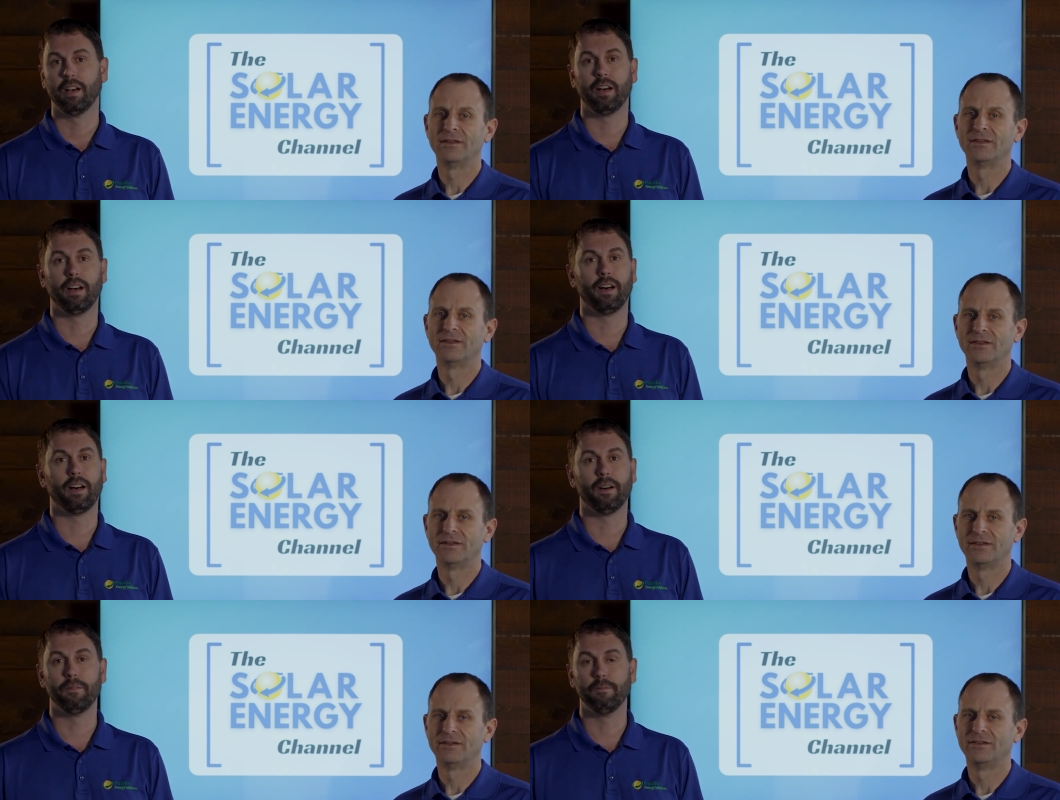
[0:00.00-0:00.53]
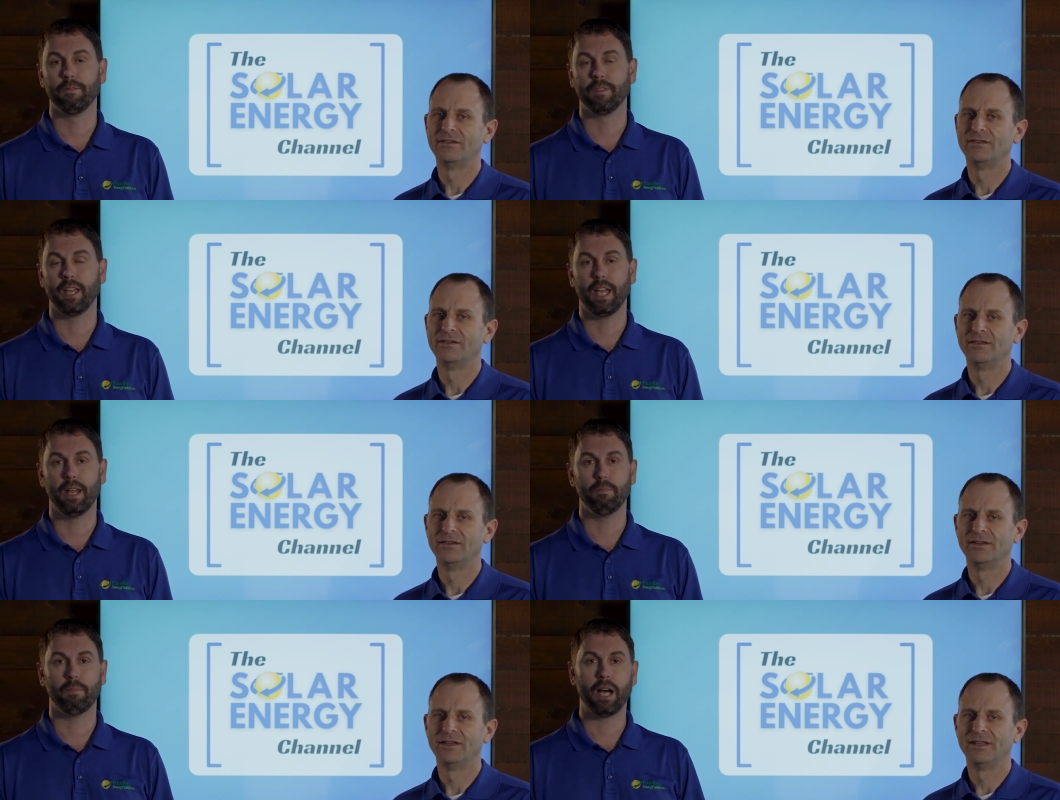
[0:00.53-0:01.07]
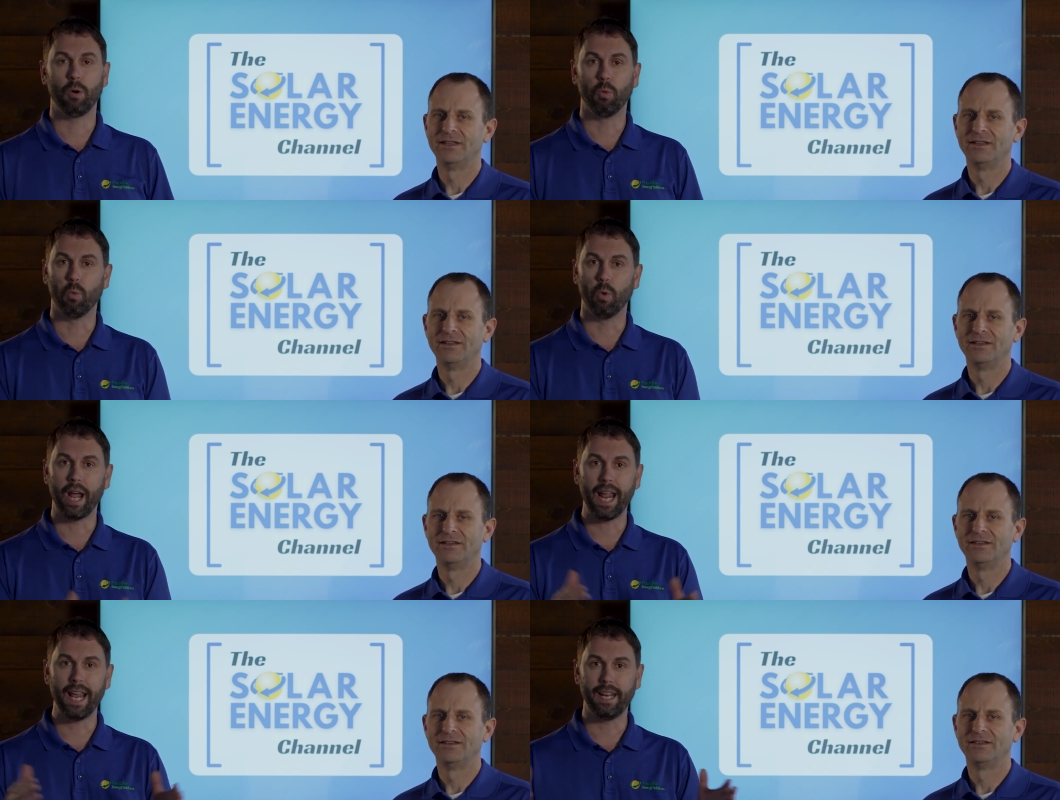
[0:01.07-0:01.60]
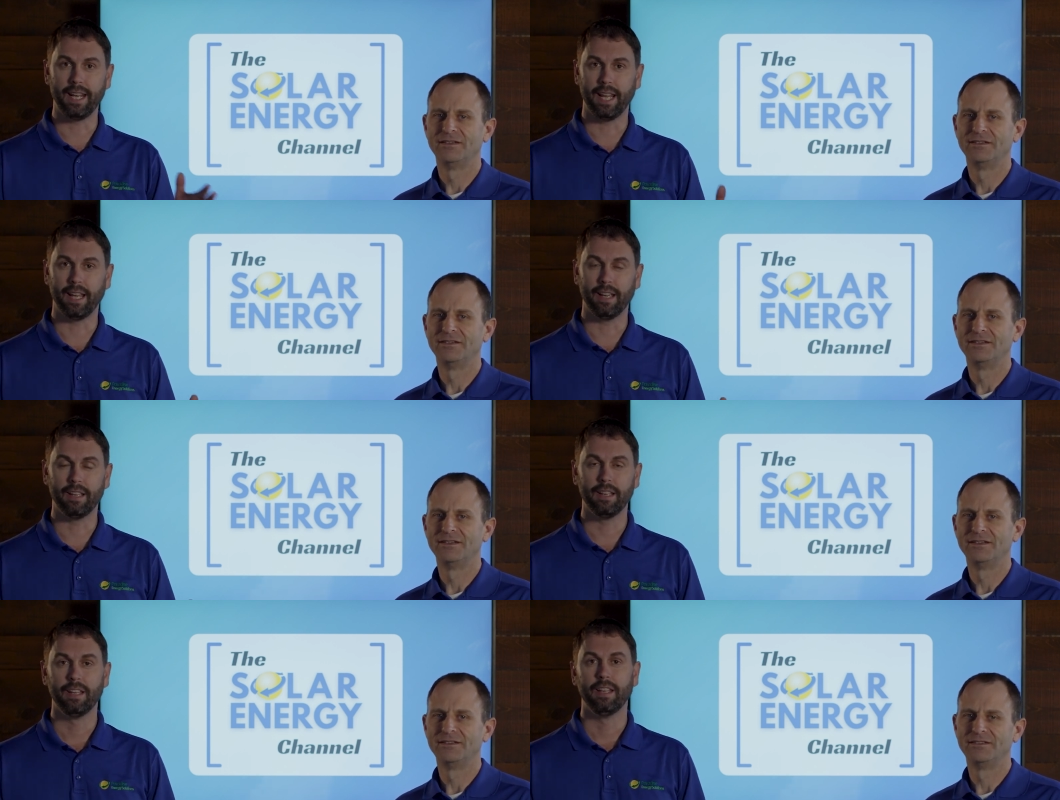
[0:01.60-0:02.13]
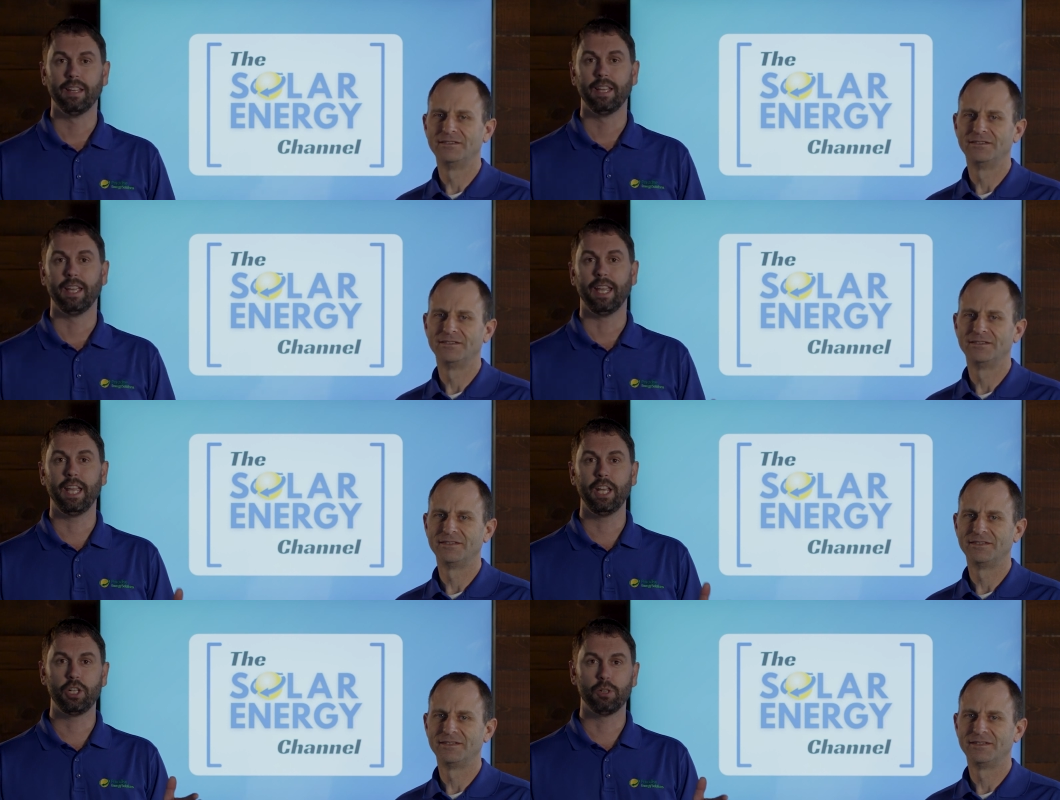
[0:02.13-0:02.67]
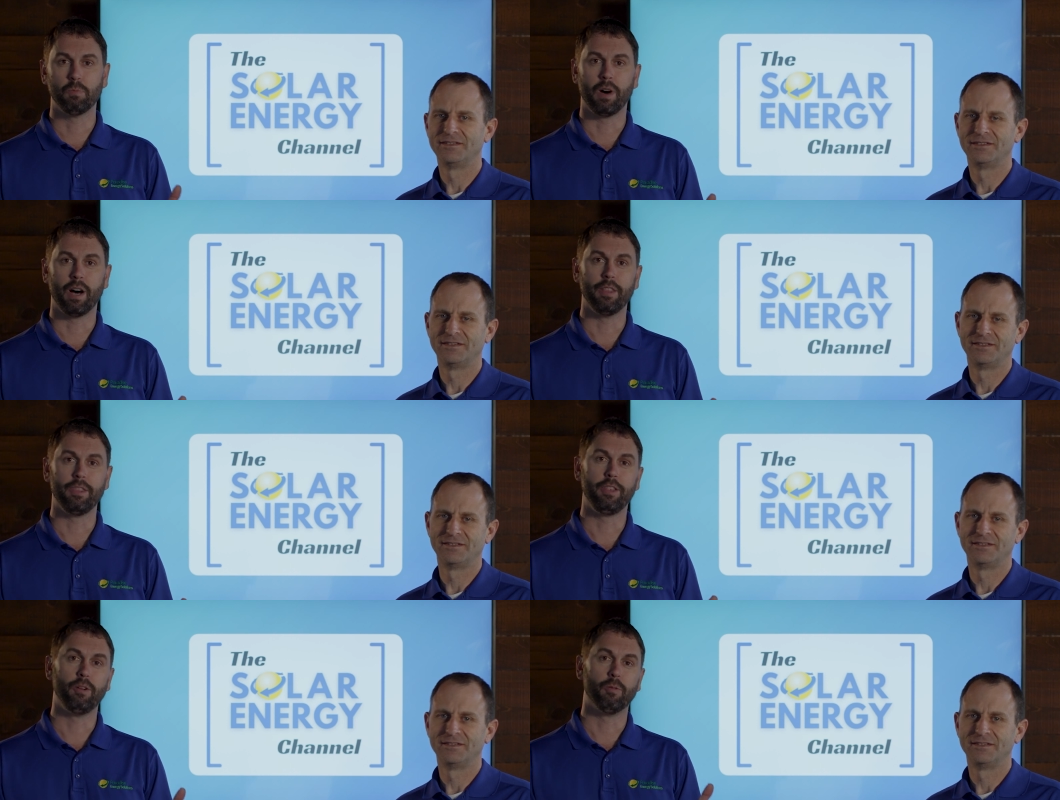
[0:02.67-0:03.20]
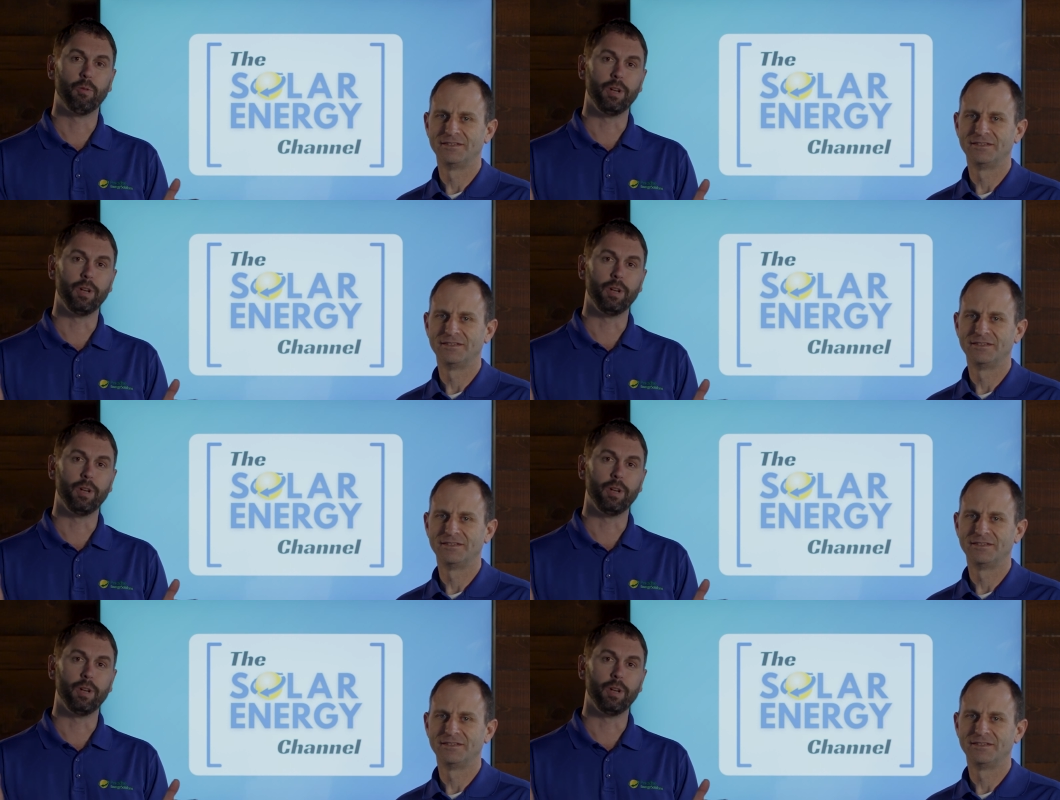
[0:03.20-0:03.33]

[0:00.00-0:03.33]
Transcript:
Speaker 1: Uh, and by waiting each month, you're